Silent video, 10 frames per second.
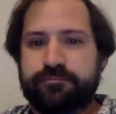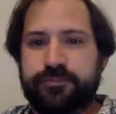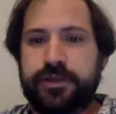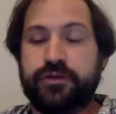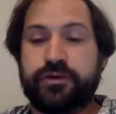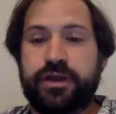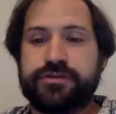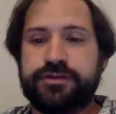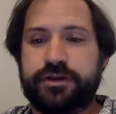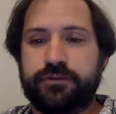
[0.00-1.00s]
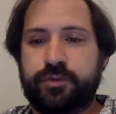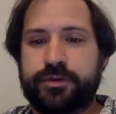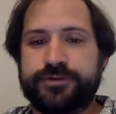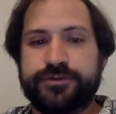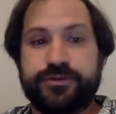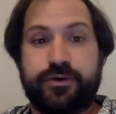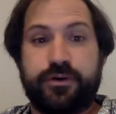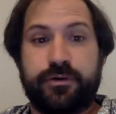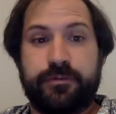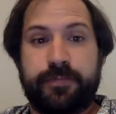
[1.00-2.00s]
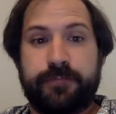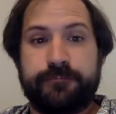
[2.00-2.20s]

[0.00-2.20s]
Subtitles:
elongation and robust call.